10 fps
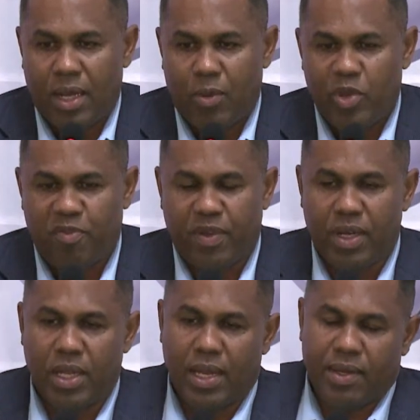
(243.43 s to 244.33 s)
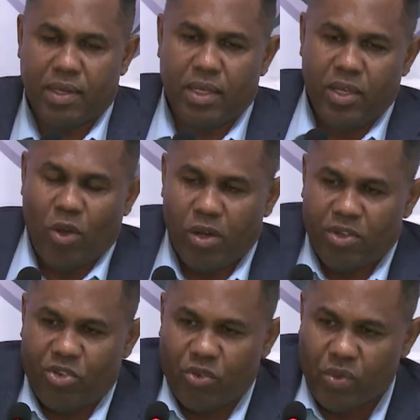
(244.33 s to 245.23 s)
we felt that in order
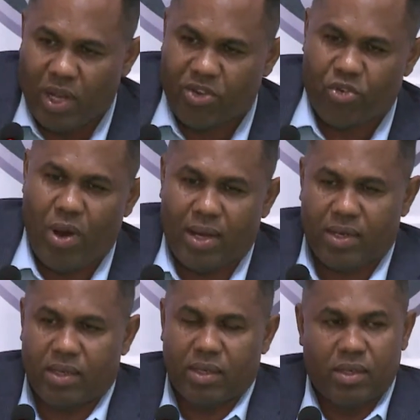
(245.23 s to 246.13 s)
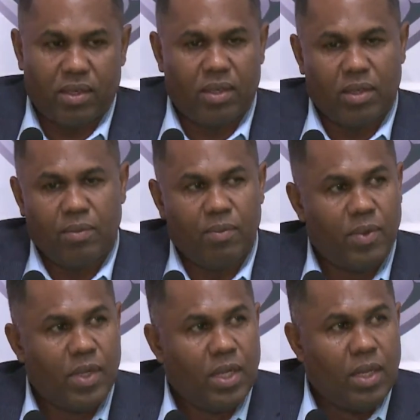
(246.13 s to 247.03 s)
to attract
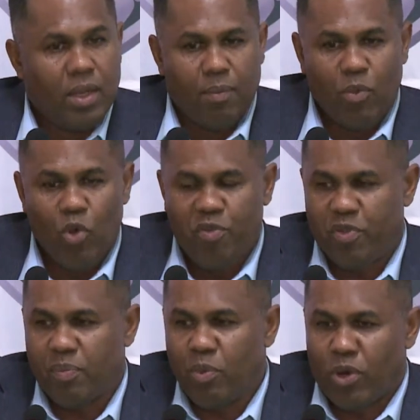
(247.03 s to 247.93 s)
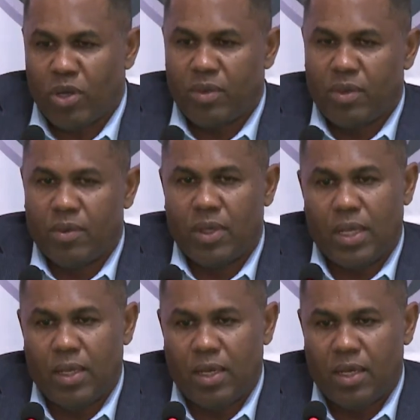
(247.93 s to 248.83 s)
more football,
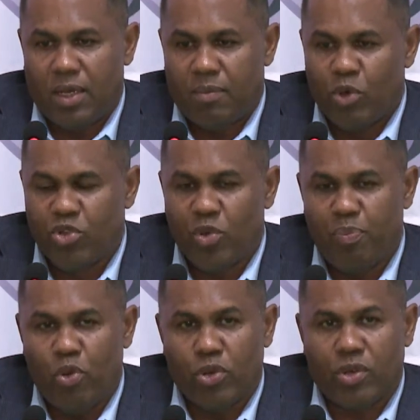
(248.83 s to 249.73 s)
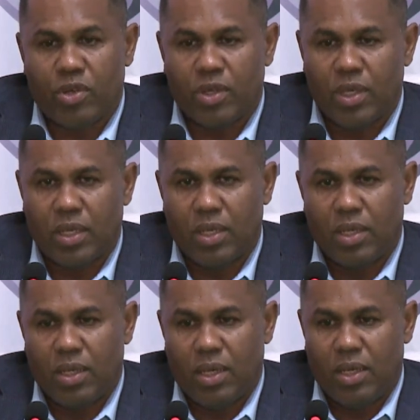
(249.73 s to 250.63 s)
more support,
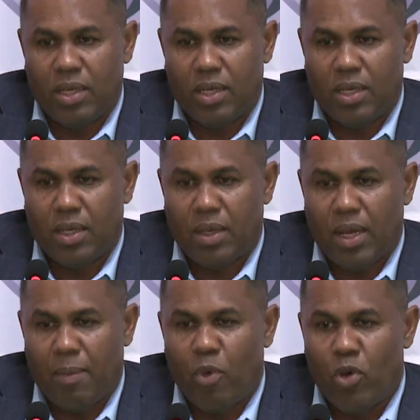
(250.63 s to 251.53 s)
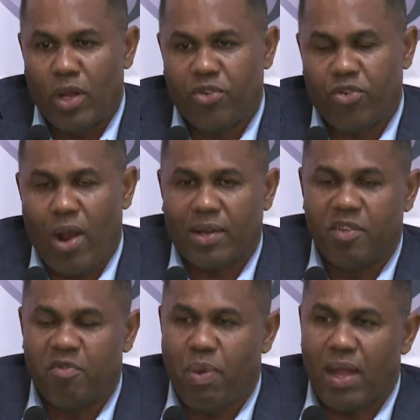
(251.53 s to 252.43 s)
a more
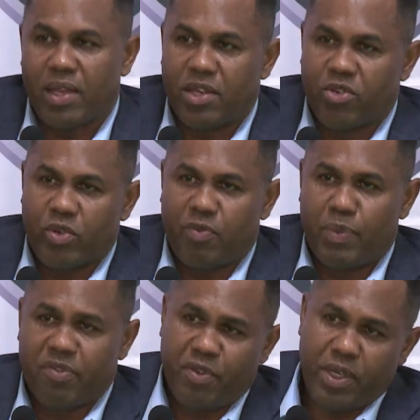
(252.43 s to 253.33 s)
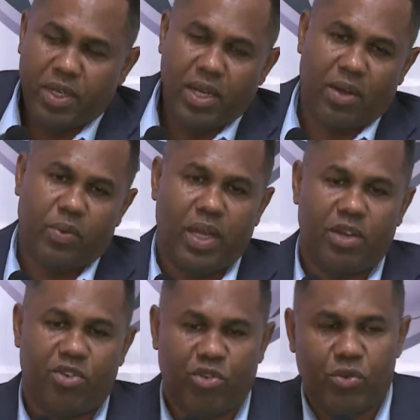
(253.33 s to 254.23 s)
attractive package, we figured that we
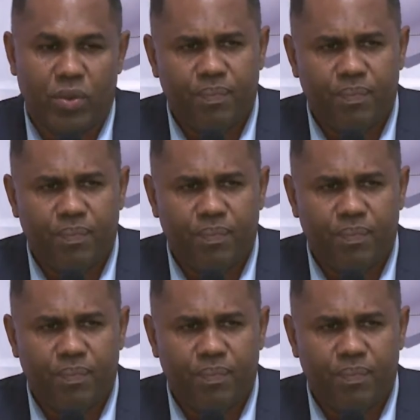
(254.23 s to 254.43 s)
had to